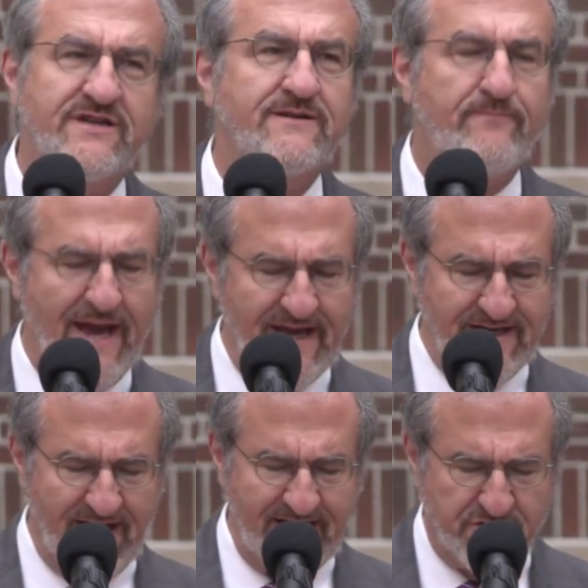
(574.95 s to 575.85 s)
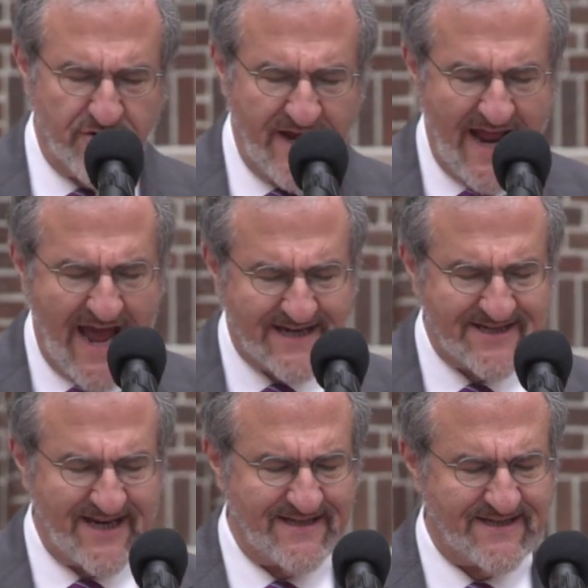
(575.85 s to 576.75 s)
to depend on internet
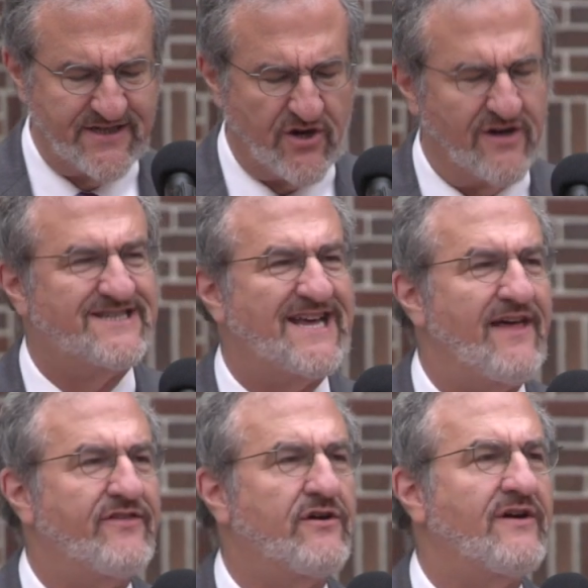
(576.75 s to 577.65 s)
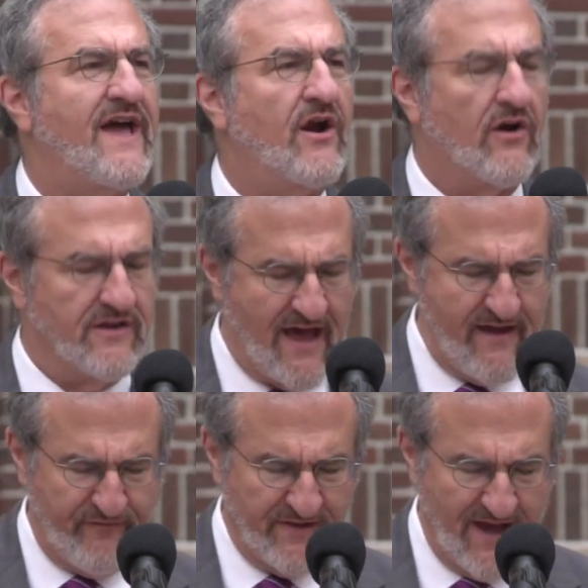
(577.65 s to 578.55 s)
access as our tether and our
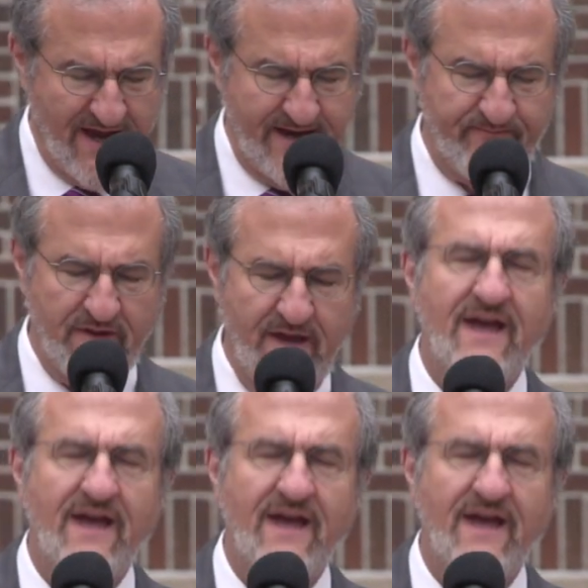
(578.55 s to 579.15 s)
lifeline